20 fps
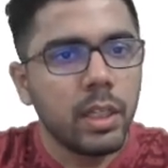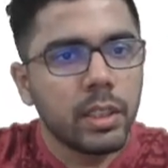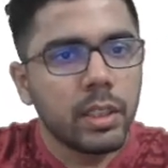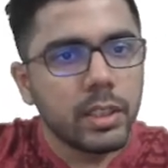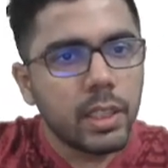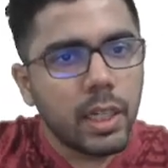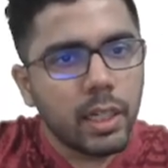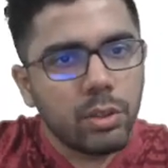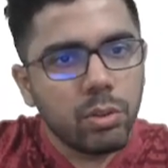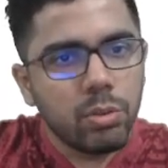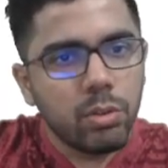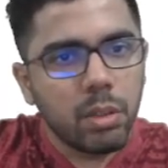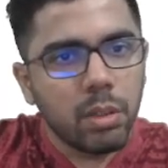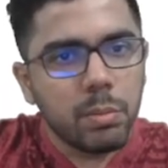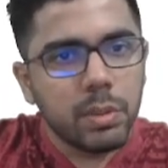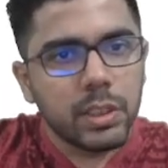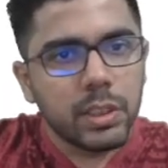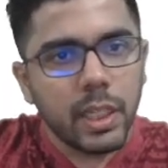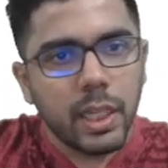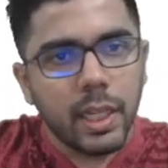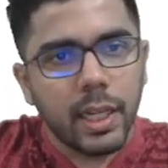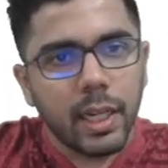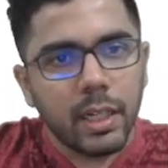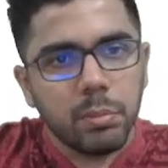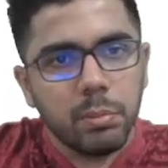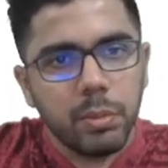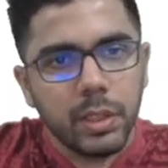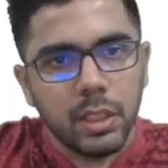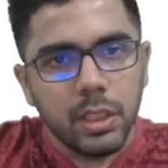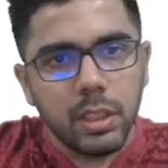There are two numbers a and
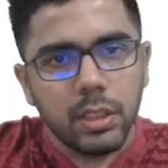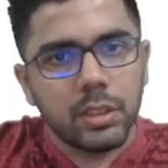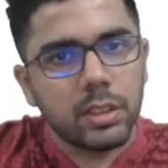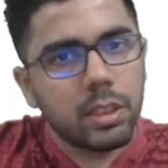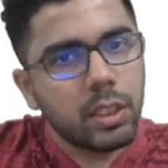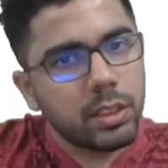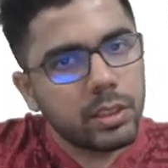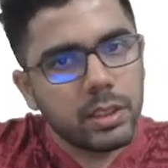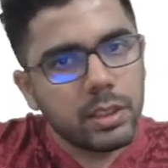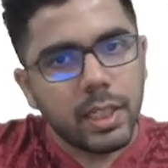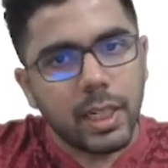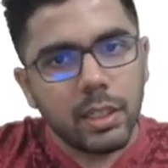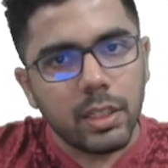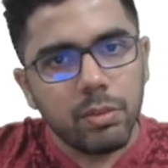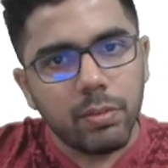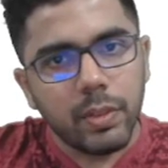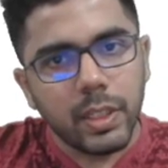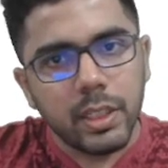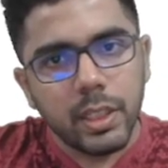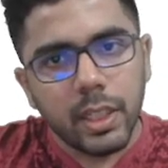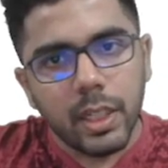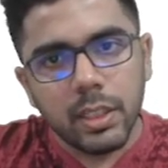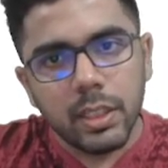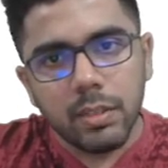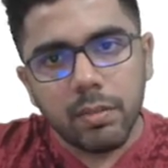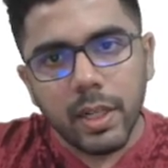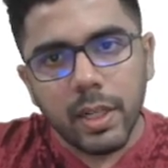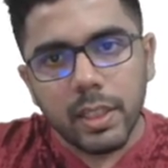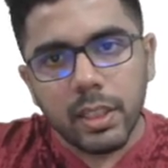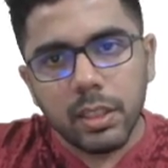b such that when they are
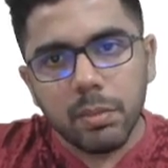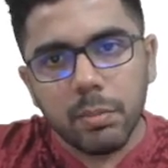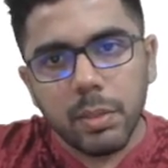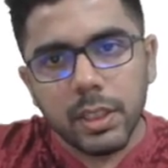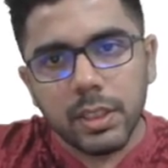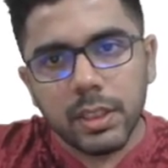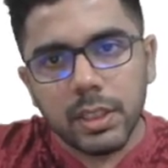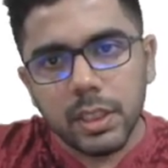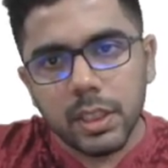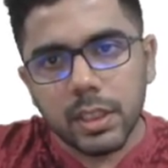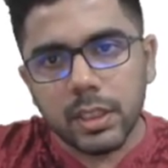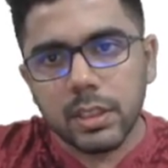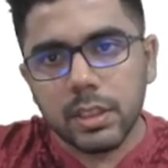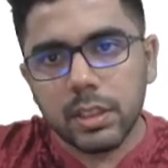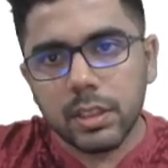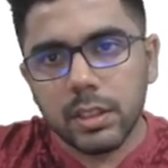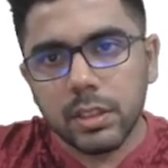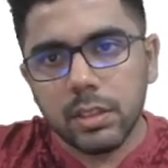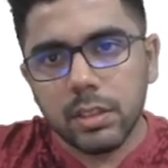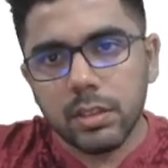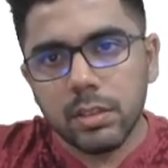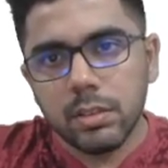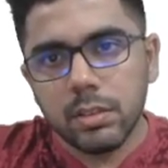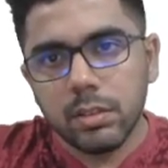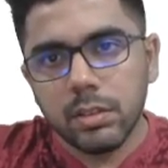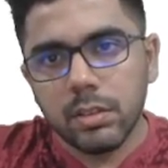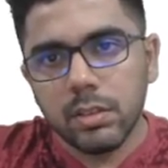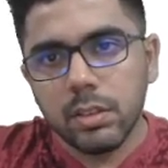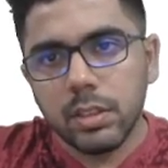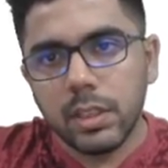divided by 6,
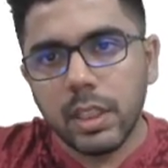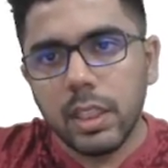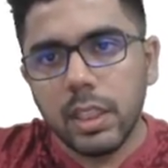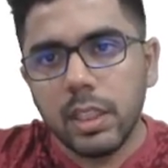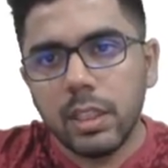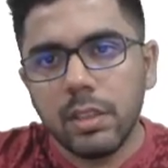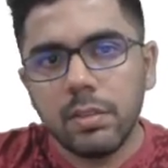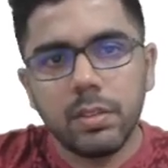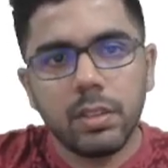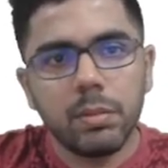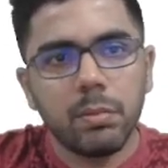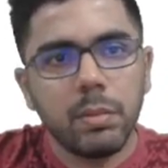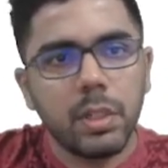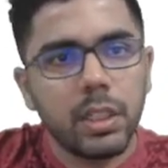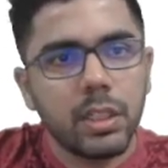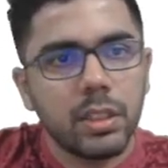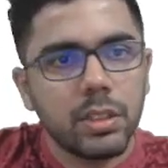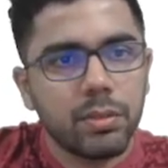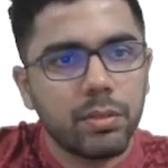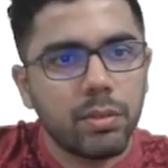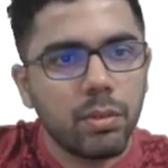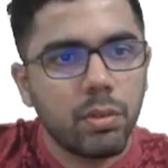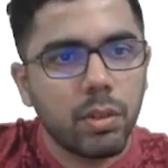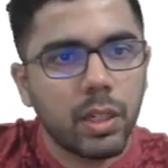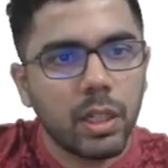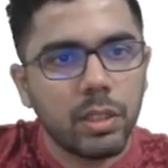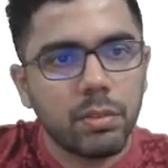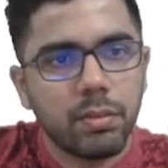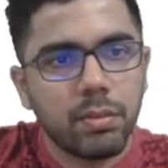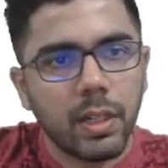they leave remainders 4
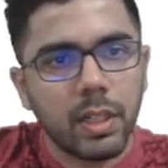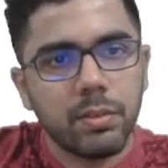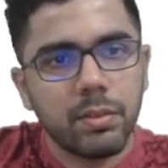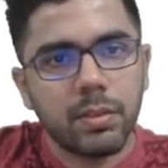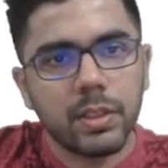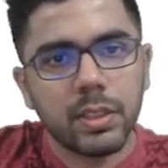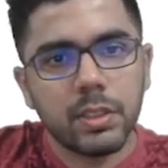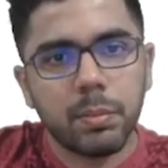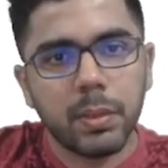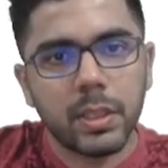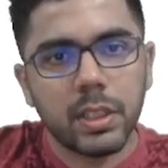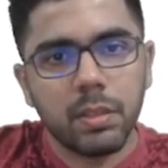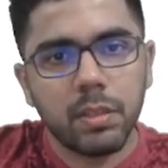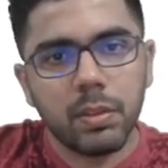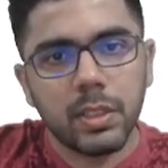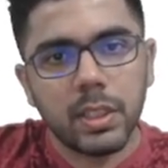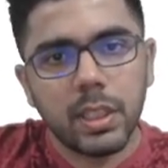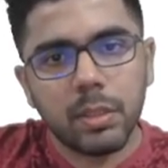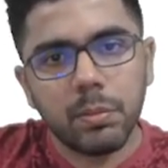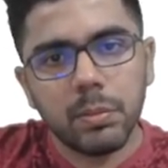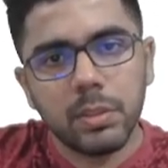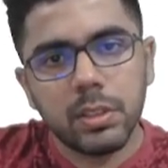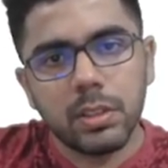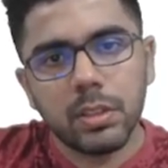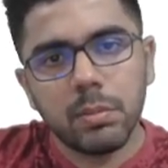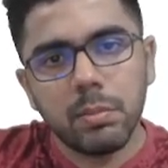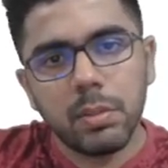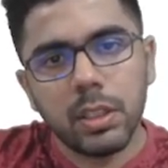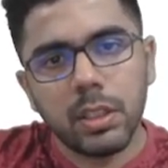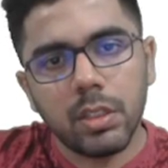and 5 respectively. That means
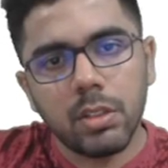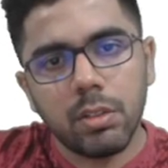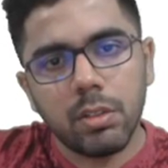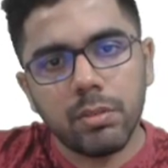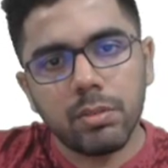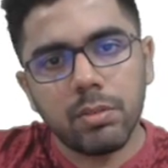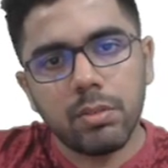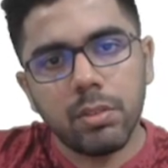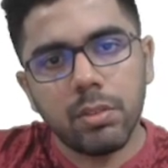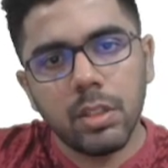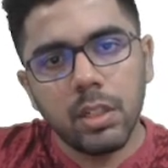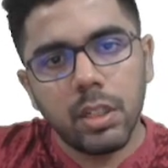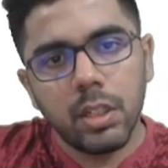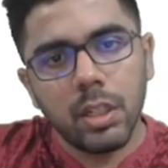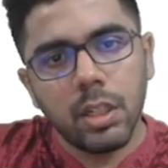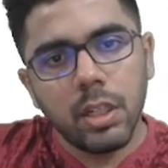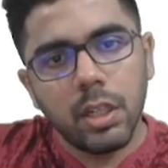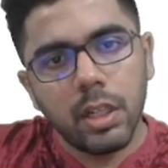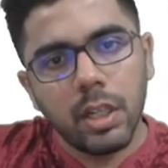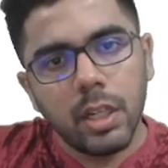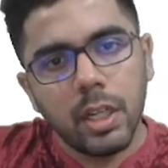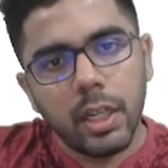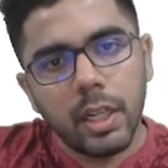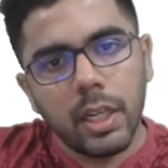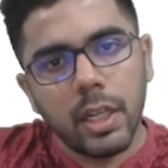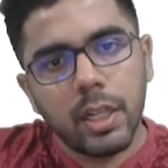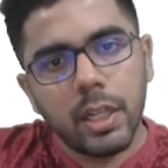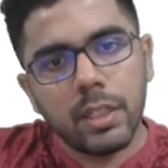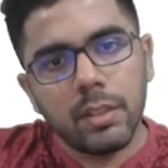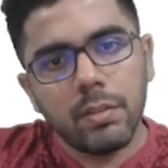remainder of
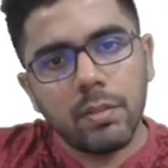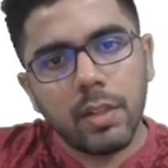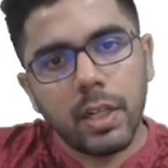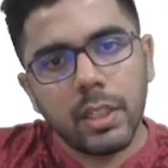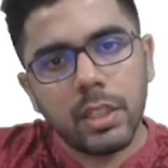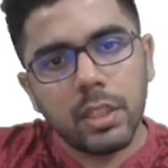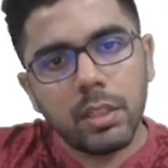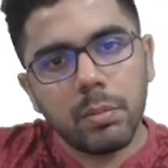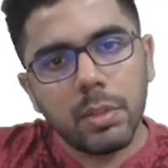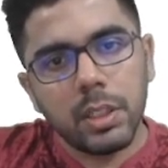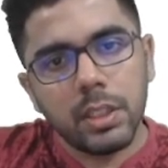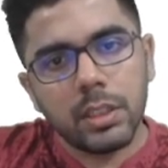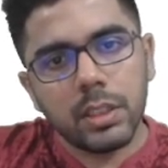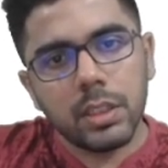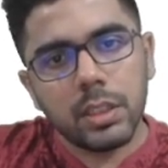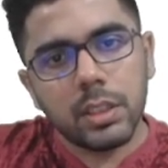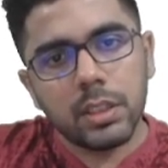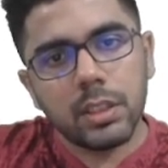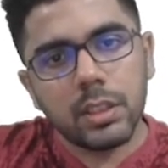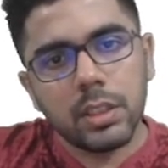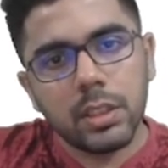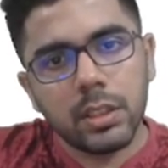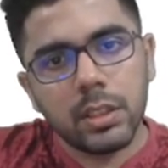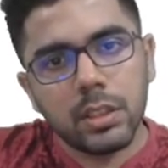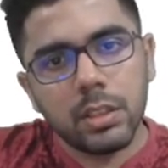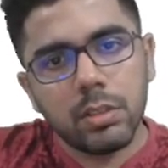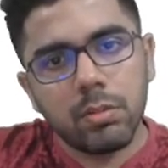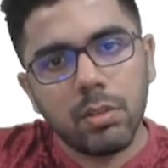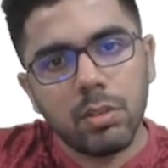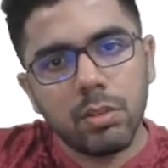a divided by 6 is
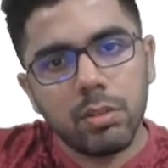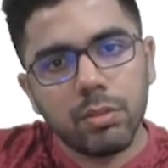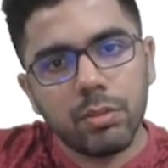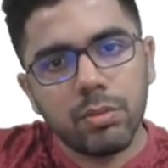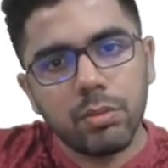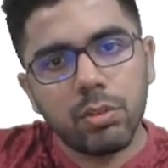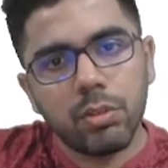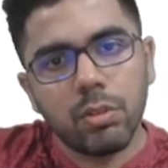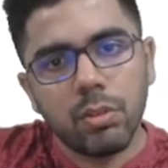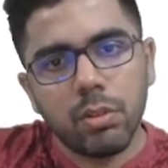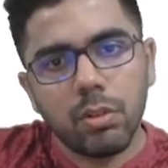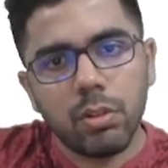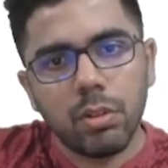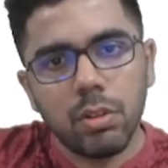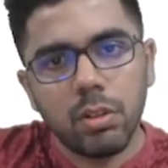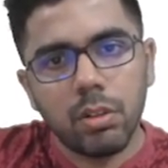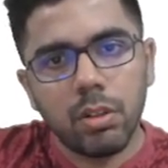equal to 4